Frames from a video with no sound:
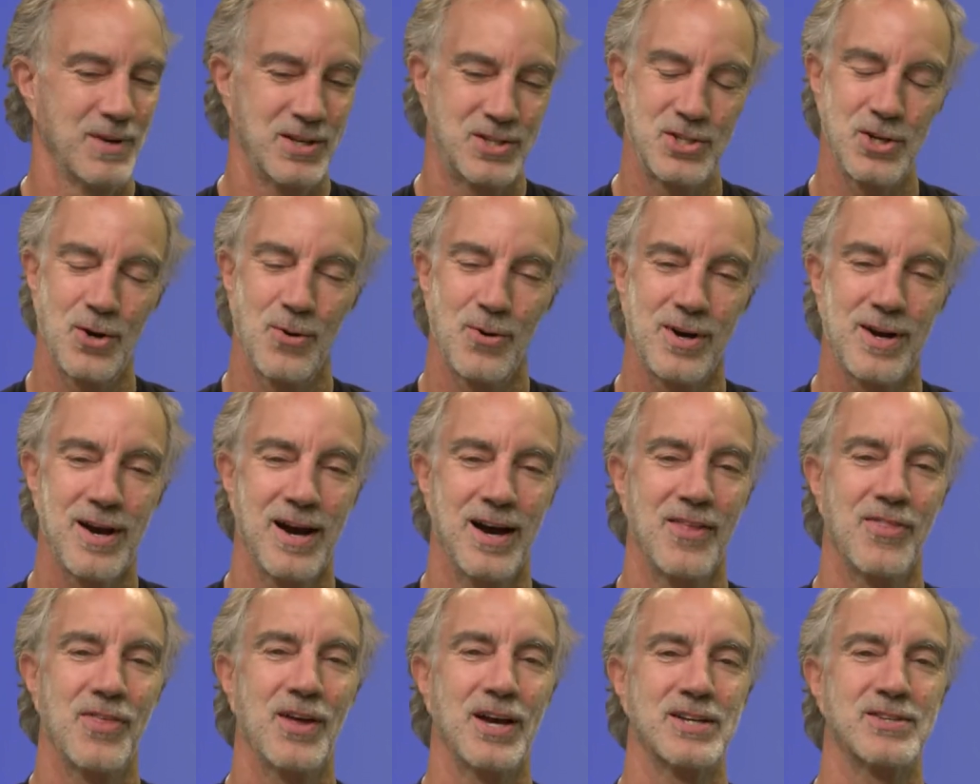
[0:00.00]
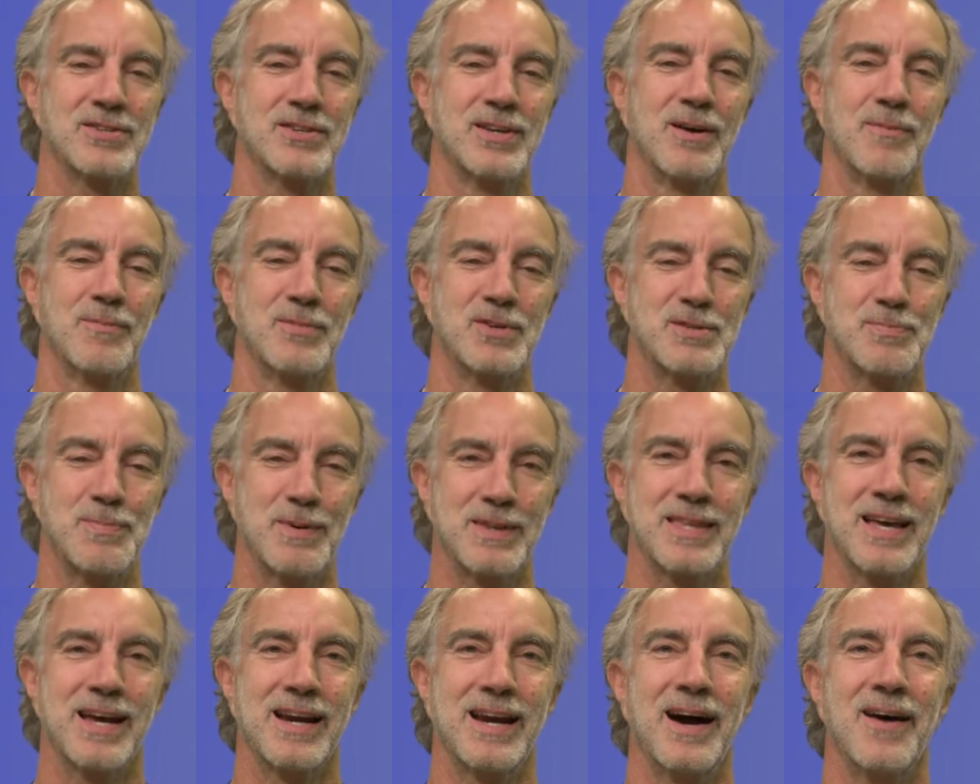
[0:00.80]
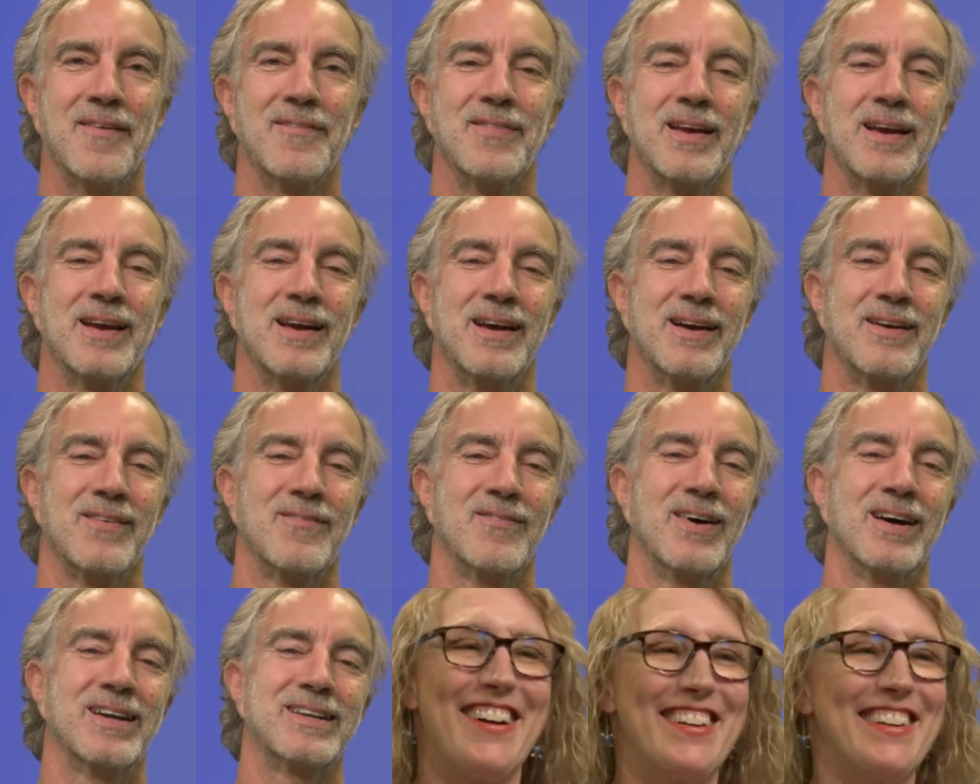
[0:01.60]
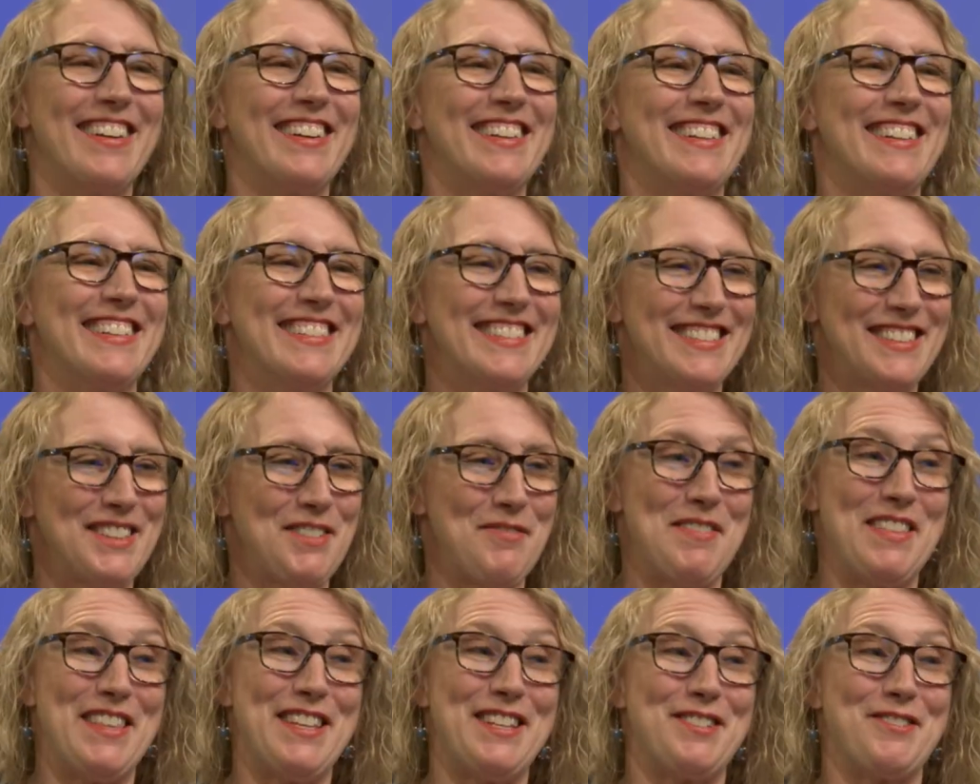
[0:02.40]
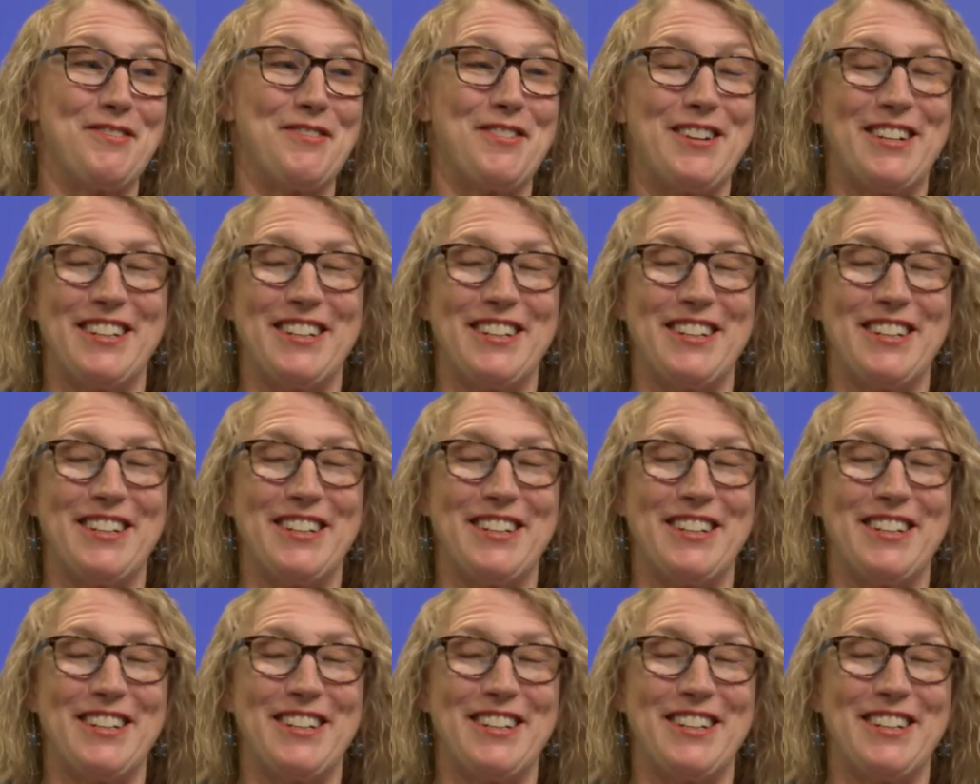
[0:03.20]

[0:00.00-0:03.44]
Michoacan, thanks for helping me spit that out. It's really but, hard, uh, some of these words.